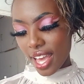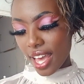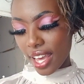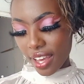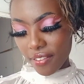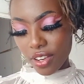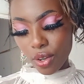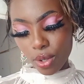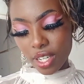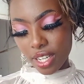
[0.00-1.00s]
I have a
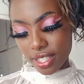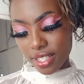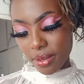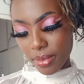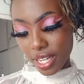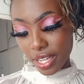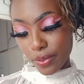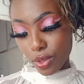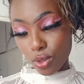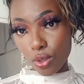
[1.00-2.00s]
good heart, I believe
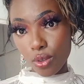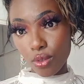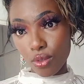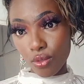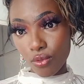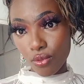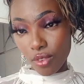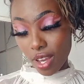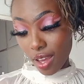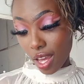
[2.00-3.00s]
so.
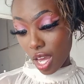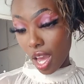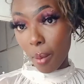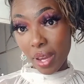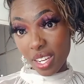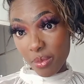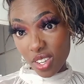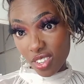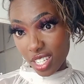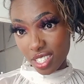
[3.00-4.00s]

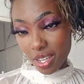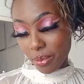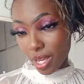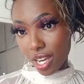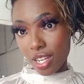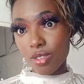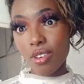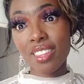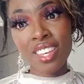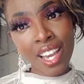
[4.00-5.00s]

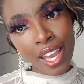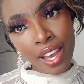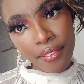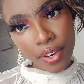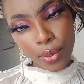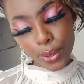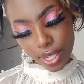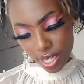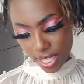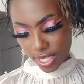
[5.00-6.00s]
I think I have a good
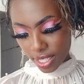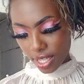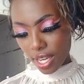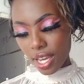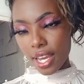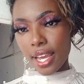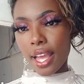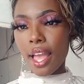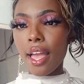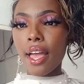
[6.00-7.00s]
heart.
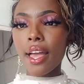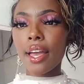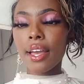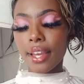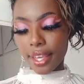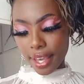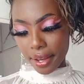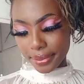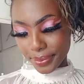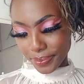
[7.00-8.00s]
Yeah.
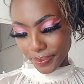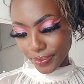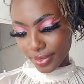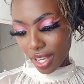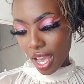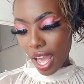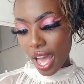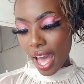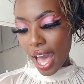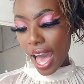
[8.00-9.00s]

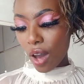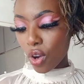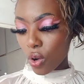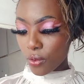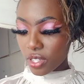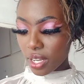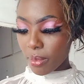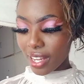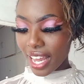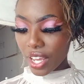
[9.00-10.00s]
How
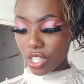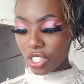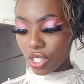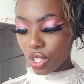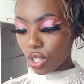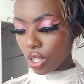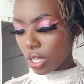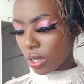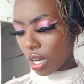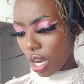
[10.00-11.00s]
comfortable are
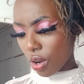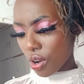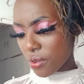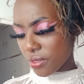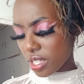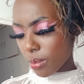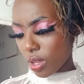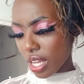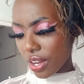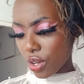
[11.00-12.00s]

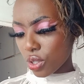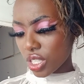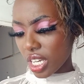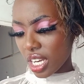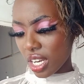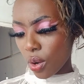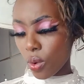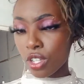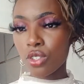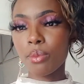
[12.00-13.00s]
you sharing
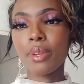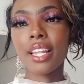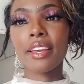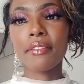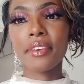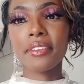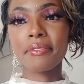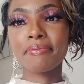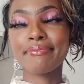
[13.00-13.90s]
what you believe in?